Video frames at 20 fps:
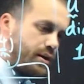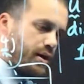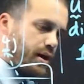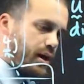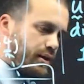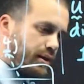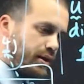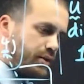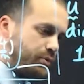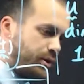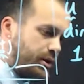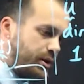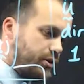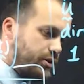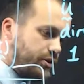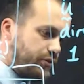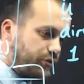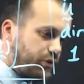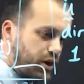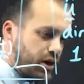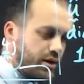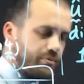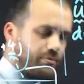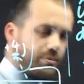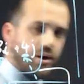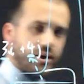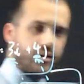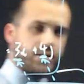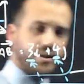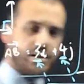And then we're going to divide
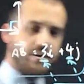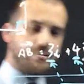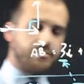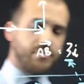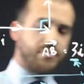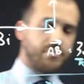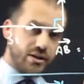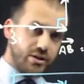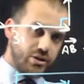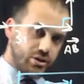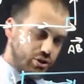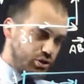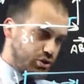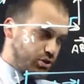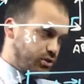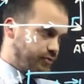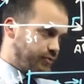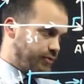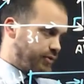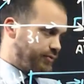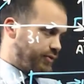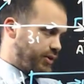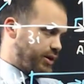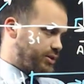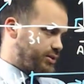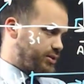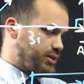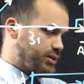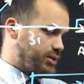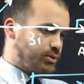by the magnitude of the
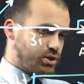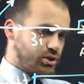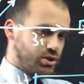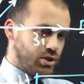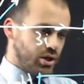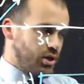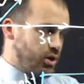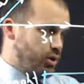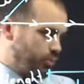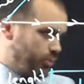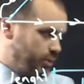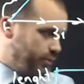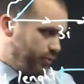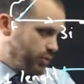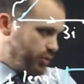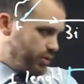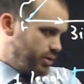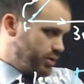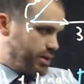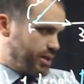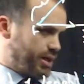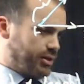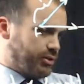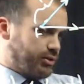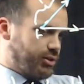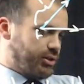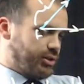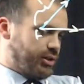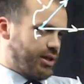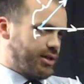vector, which we've already
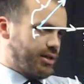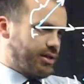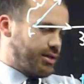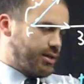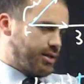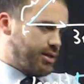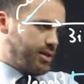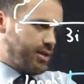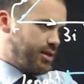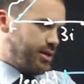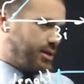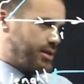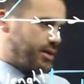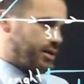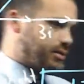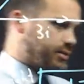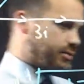calculated here.